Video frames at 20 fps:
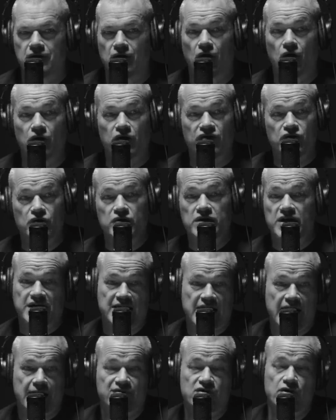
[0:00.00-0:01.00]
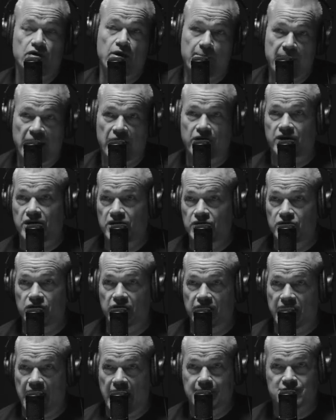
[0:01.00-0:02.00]
oh, if you get if you're an American, you
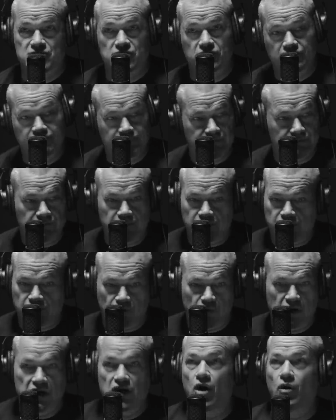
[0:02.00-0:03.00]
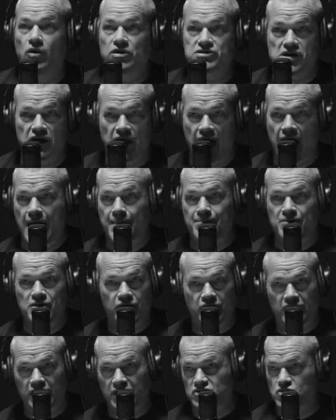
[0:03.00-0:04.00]
get captured. We know what's going to happen.
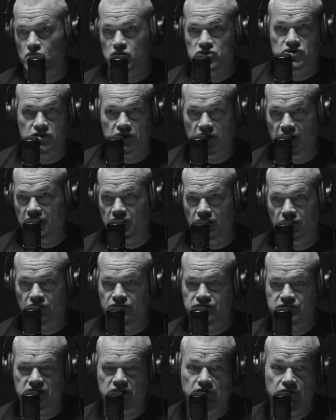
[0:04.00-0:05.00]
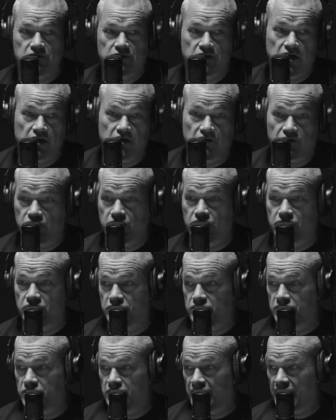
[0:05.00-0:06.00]
You're going to get tortured. You're going to get killed. It's like, hey,
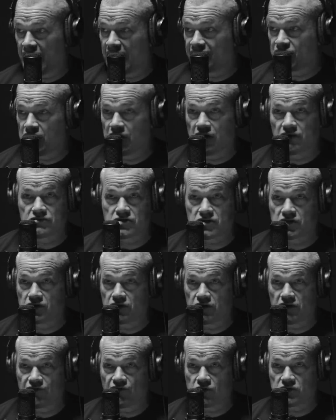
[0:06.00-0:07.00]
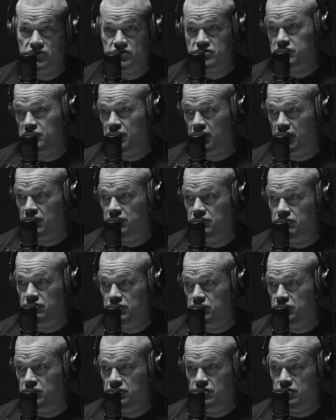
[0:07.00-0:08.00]
you're an Afghan security force, and
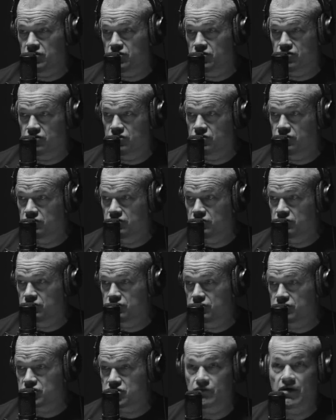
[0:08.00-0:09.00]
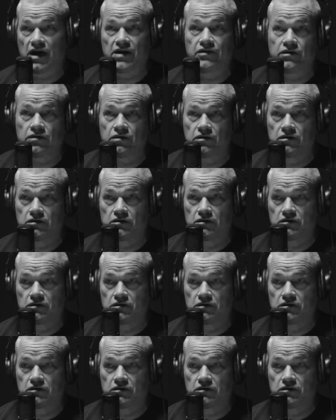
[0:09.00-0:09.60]
you surrender.